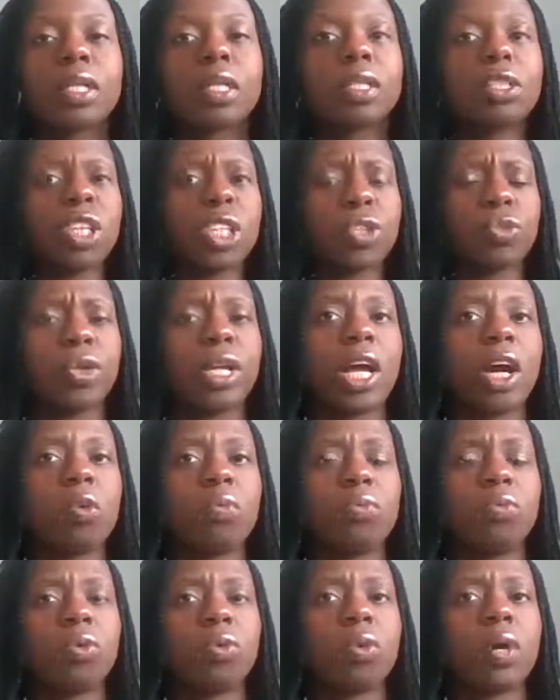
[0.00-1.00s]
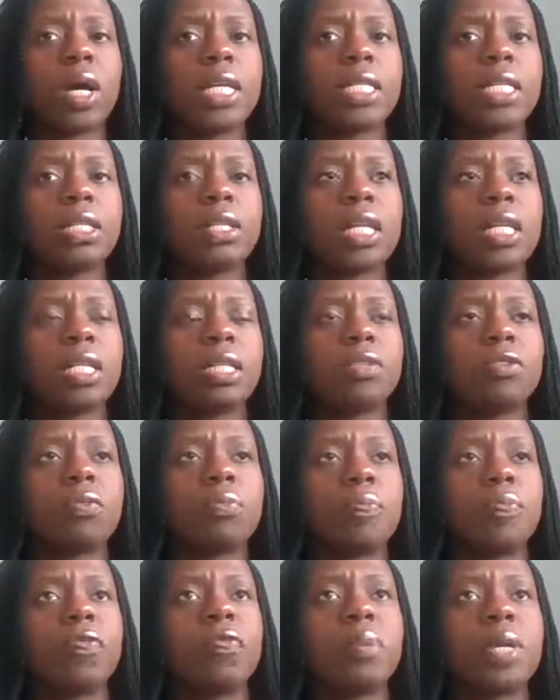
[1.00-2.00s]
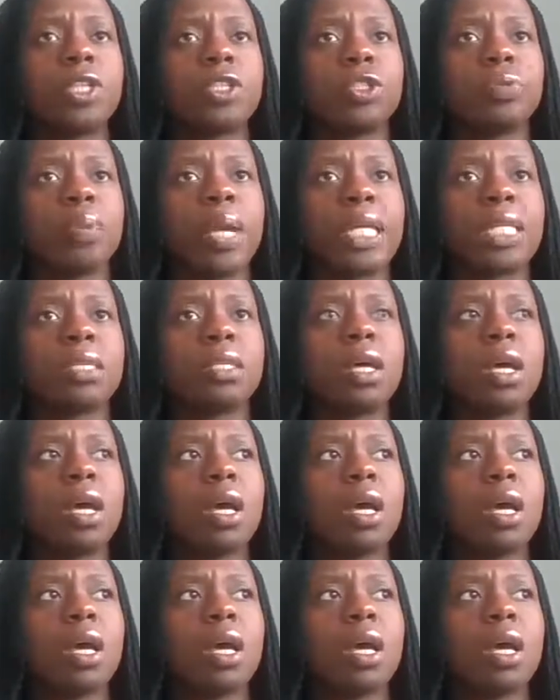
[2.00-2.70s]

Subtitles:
I think it's really helpful, and for me, it just makes